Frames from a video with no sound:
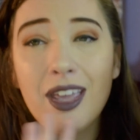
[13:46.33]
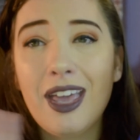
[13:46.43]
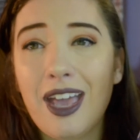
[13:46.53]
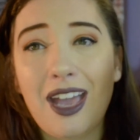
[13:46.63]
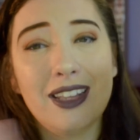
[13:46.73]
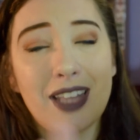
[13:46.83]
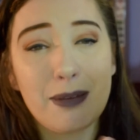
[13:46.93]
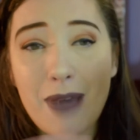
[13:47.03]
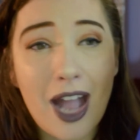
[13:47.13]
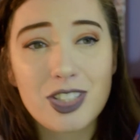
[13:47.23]
and,
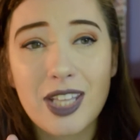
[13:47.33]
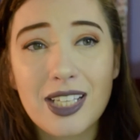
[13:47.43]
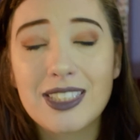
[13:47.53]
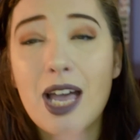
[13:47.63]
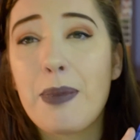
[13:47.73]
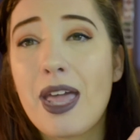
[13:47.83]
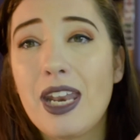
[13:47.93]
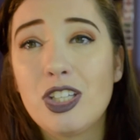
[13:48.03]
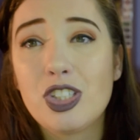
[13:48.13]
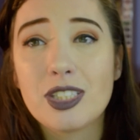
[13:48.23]
like, match things up, and
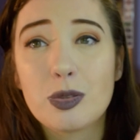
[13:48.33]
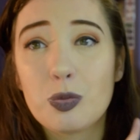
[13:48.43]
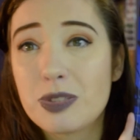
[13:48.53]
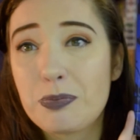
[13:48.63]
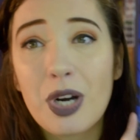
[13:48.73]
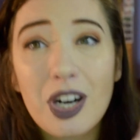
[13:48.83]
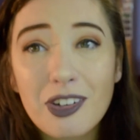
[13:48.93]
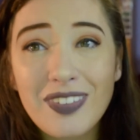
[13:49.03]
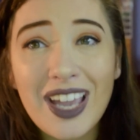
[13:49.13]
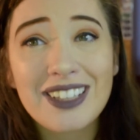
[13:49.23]
it just was
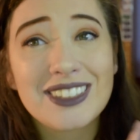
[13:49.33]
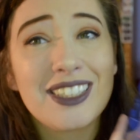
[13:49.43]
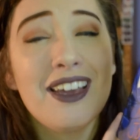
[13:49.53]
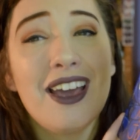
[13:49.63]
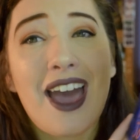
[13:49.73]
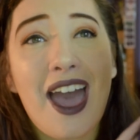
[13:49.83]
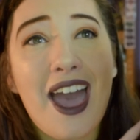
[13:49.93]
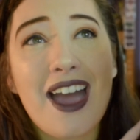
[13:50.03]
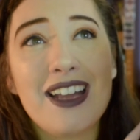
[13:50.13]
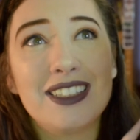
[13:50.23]
perfect,
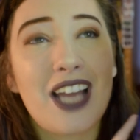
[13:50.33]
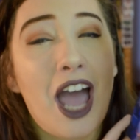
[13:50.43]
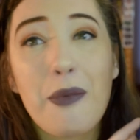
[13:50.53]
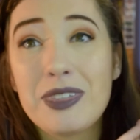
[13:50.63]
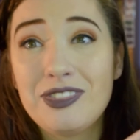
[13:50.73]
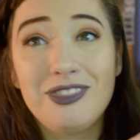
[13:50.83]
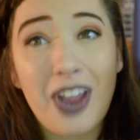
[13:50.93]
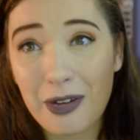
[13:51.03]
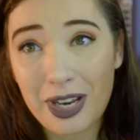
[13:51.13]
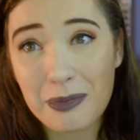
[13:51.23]
and I was
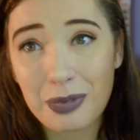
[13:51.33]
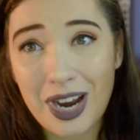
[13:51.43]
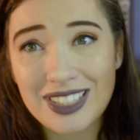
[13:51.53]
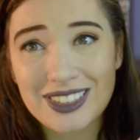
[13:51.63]
very impressed.